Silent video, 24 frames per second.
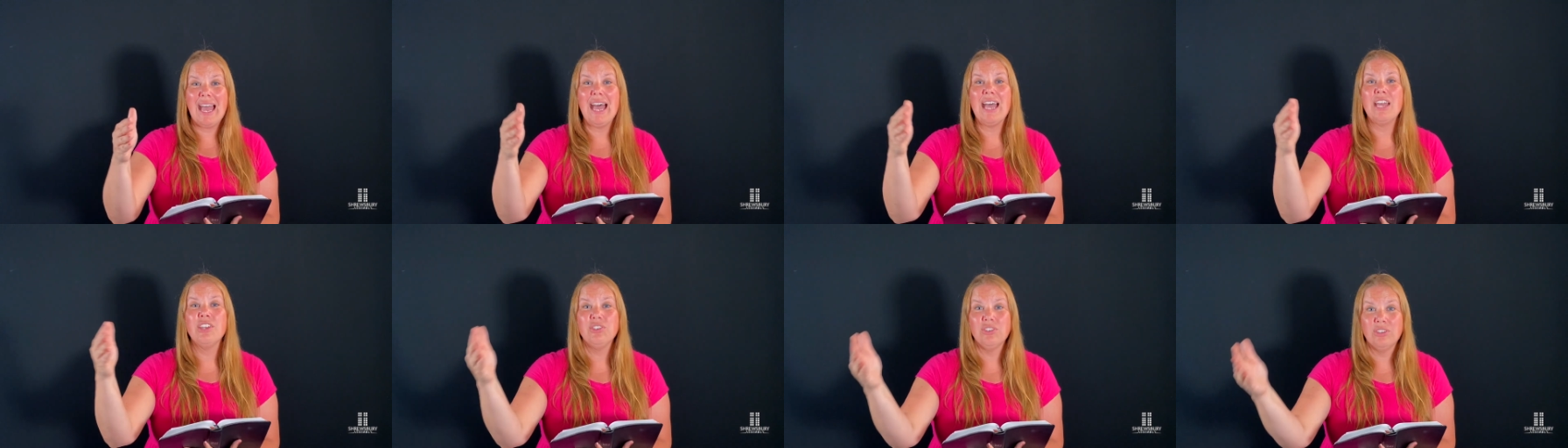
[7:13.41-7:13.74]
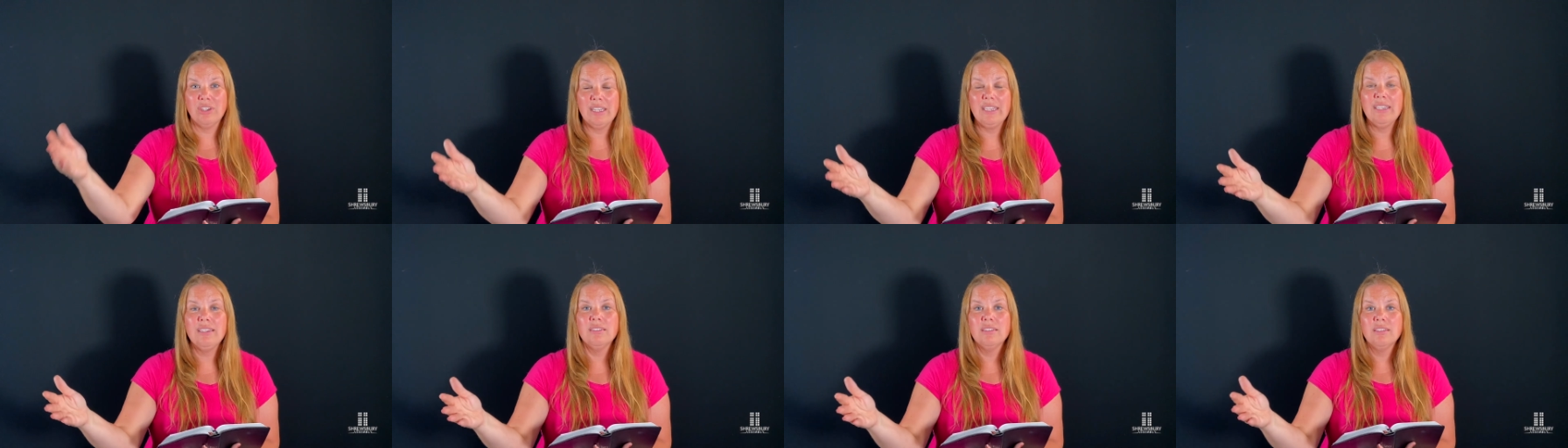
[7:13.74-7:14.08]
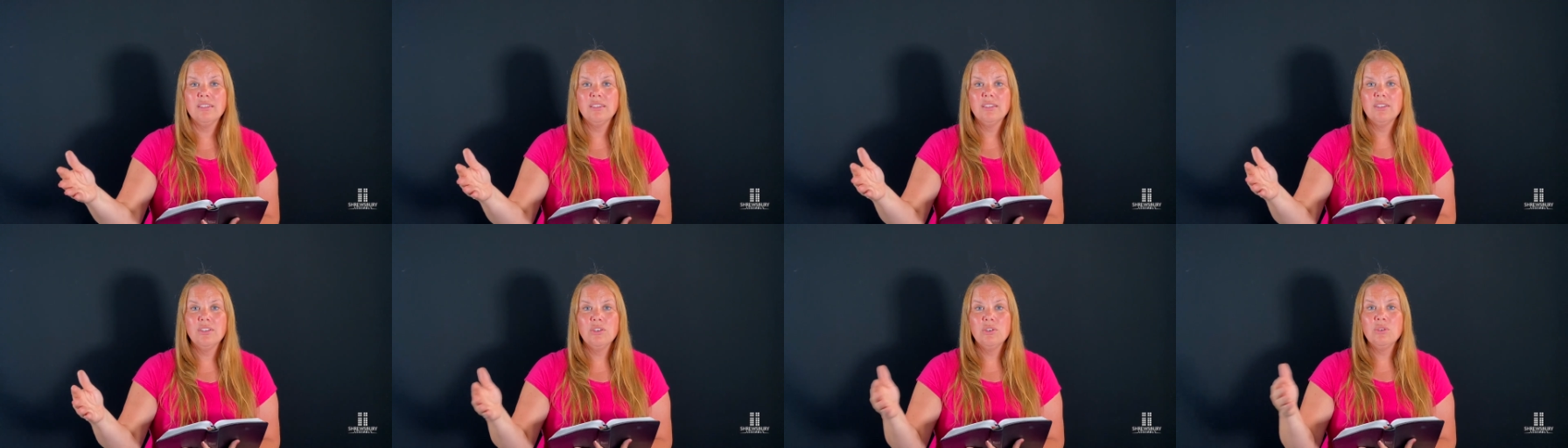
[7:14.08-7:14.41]
honoring,
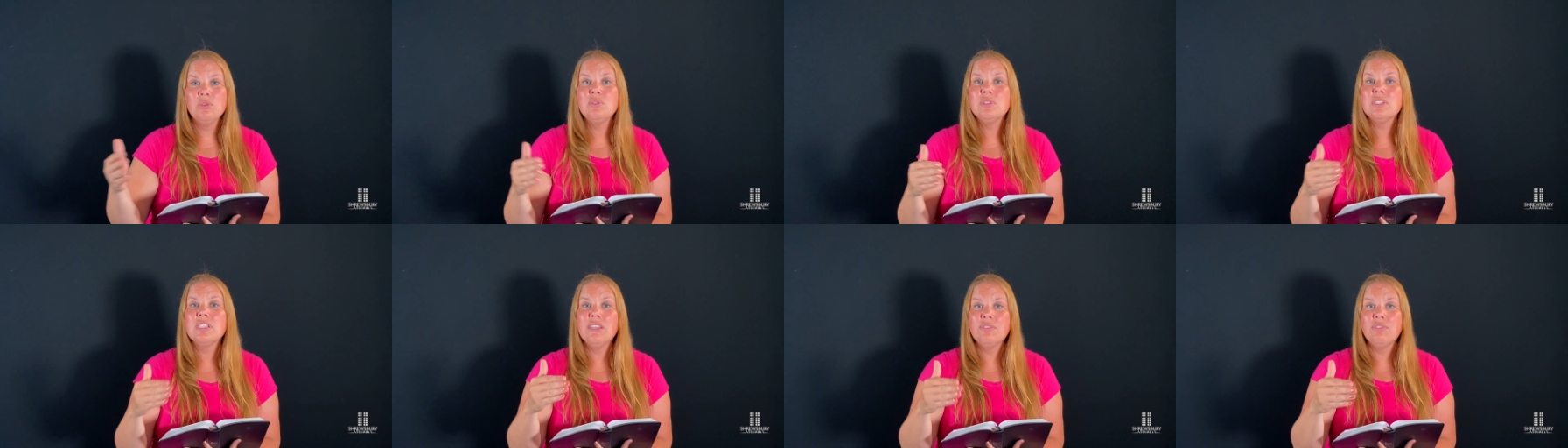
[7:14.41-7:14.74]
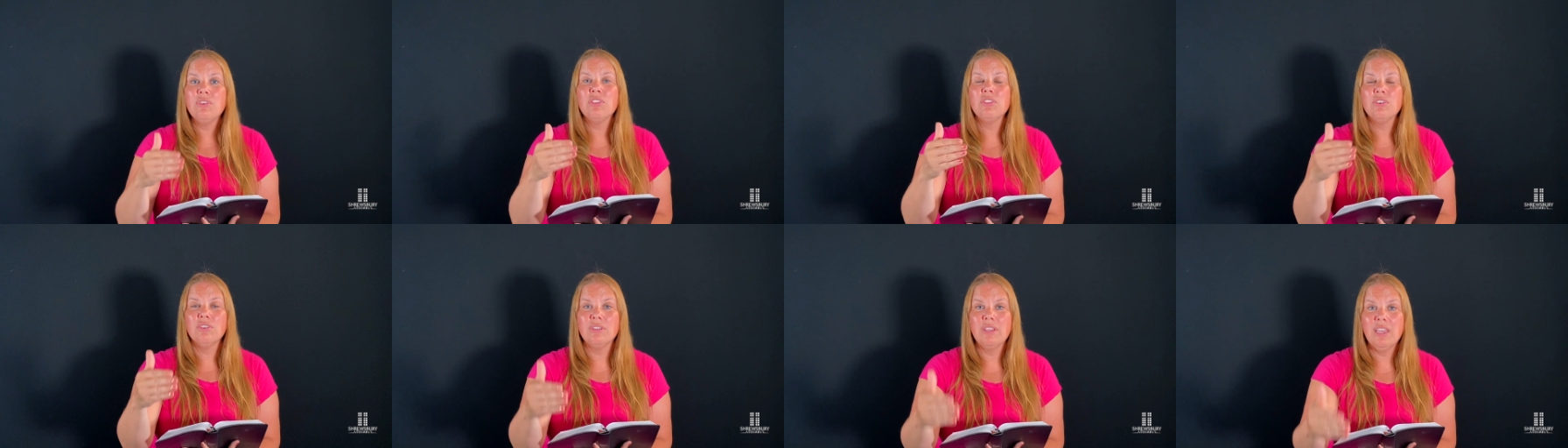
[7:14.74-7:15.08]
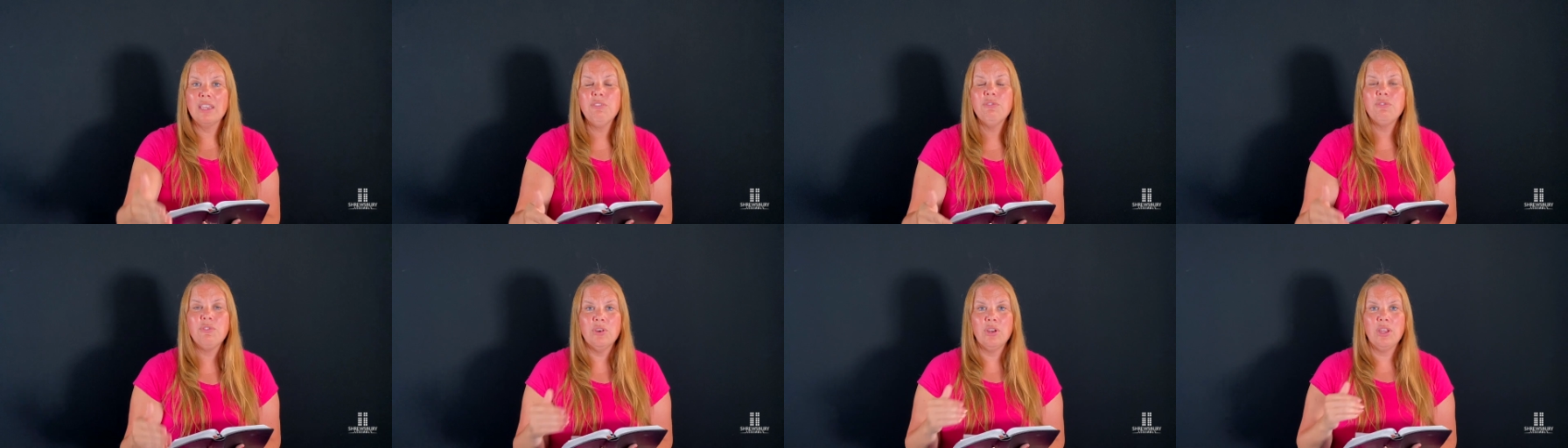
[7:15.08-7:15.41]
who's living their
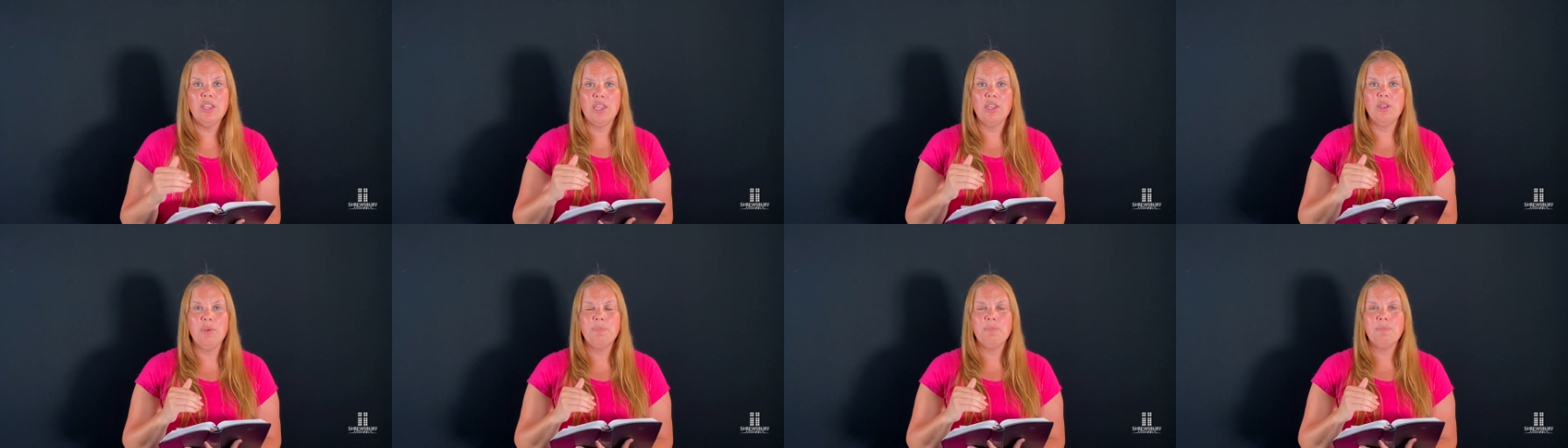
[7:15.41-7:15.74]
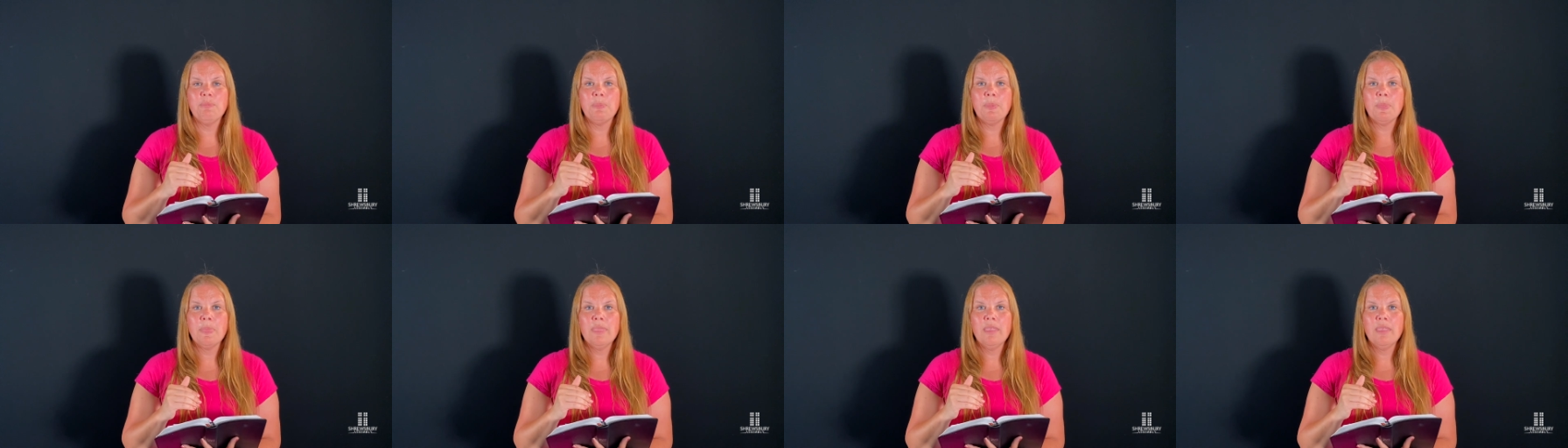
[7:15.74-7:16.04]
life for Him?